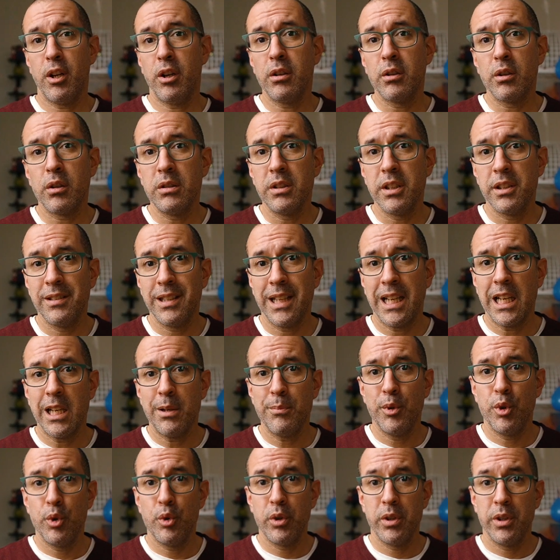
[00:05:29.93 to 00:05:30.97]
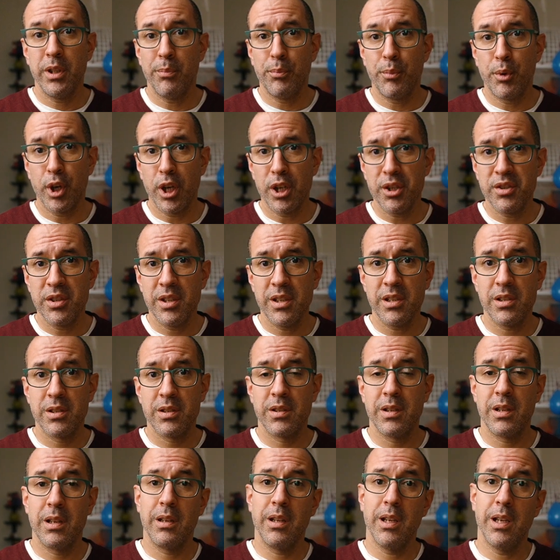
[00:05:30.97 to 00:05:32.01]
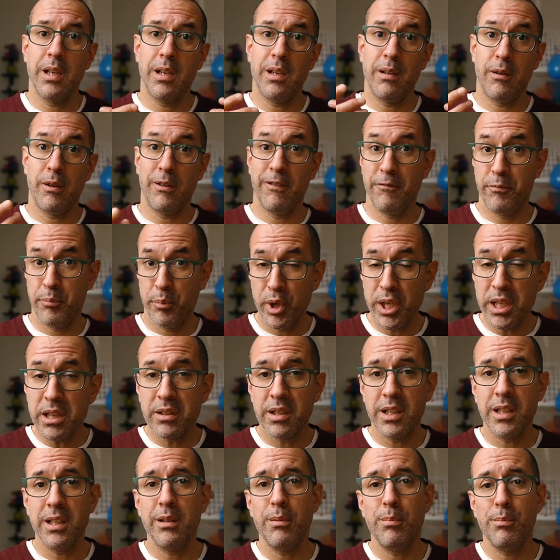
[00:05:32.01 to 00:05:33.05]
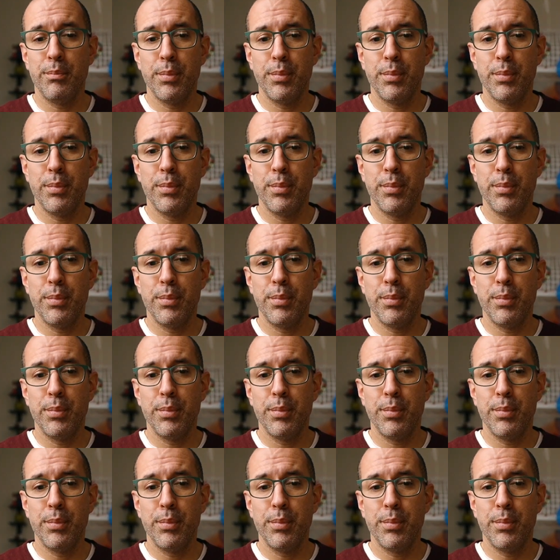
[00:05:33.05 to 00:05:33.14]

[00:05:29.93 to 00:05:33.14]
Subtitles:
on all the time during the process of printing,